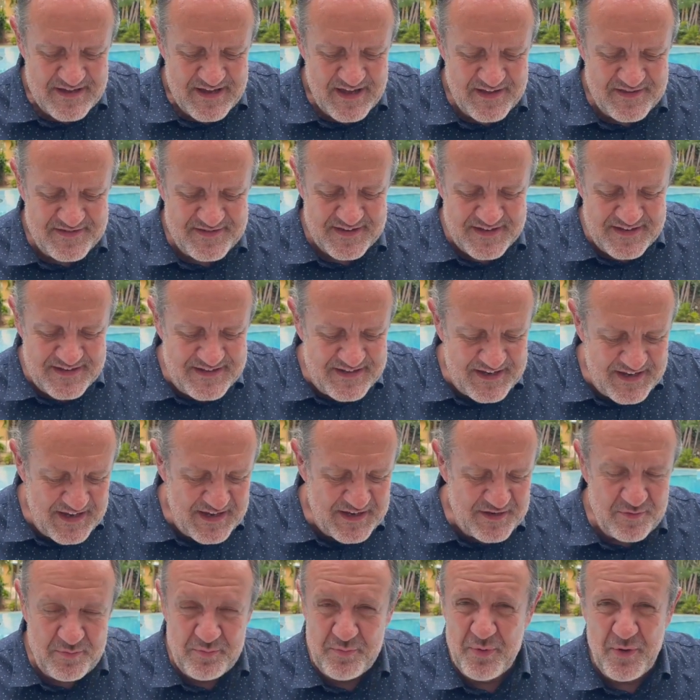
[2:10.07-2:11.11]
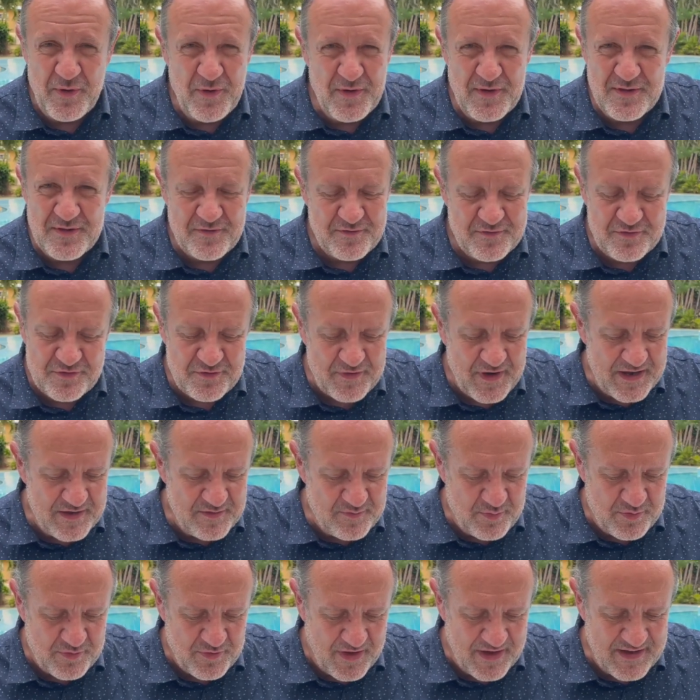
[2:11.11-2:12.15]
It's indeed a pearl of
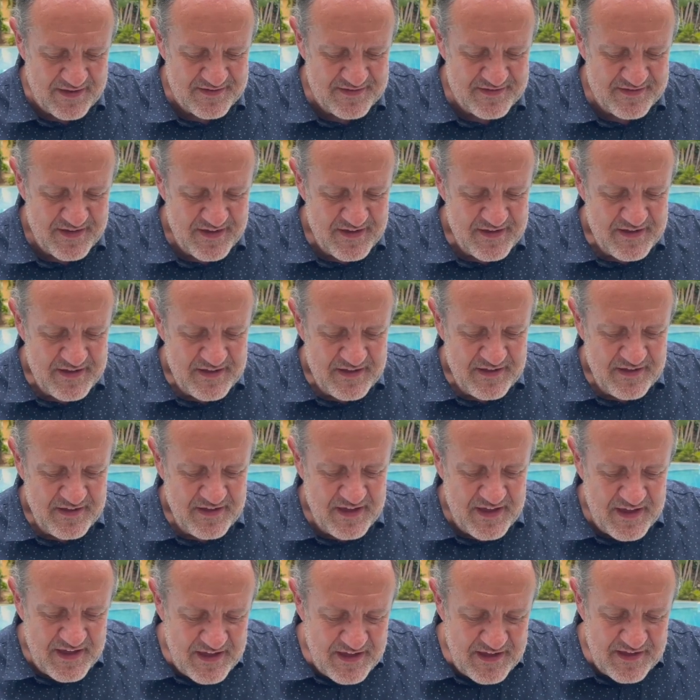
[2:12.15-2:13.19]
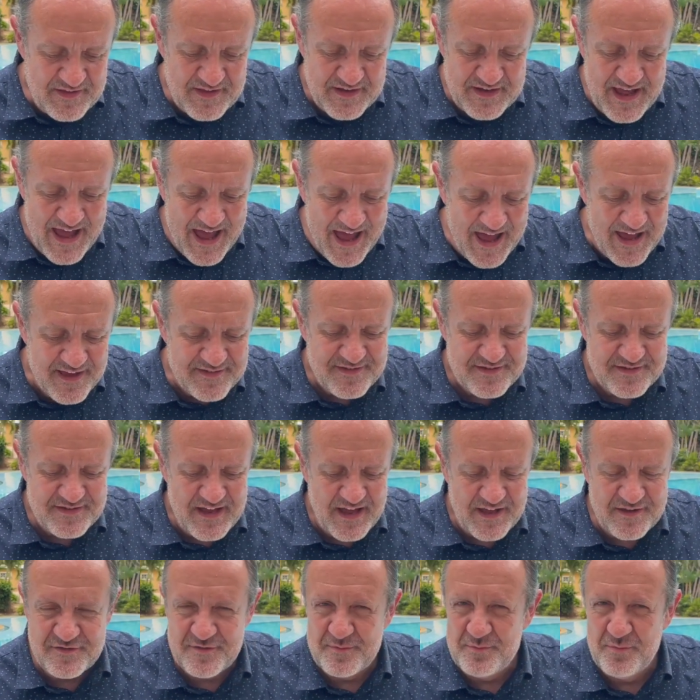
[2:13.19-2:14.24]
great price. He that has it
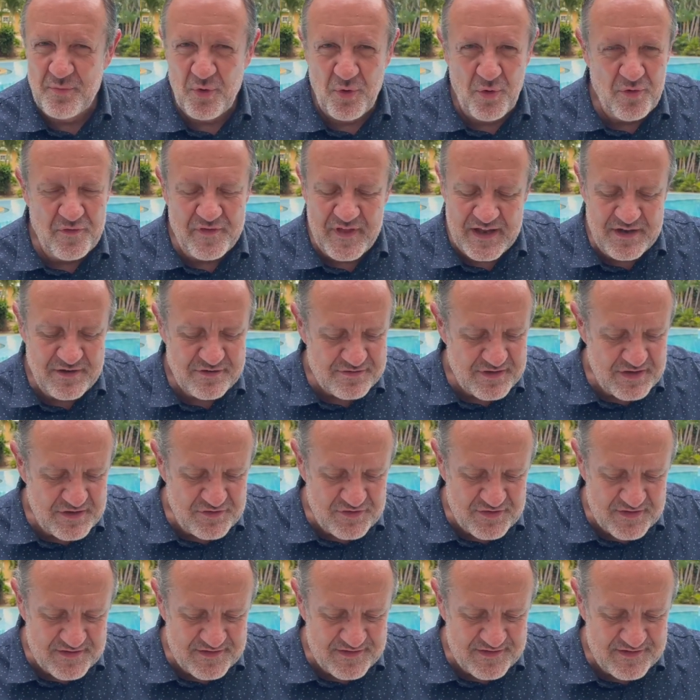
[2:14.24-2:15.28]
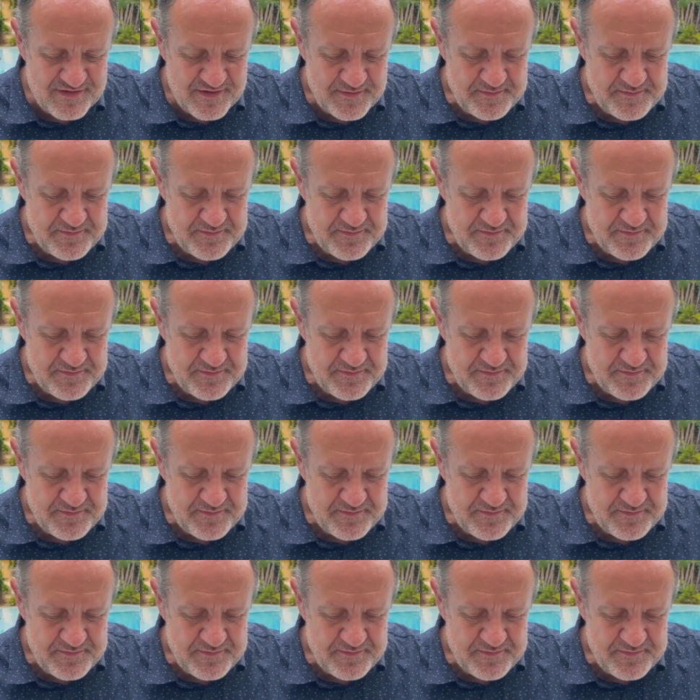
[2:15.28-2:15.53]
has more than riches.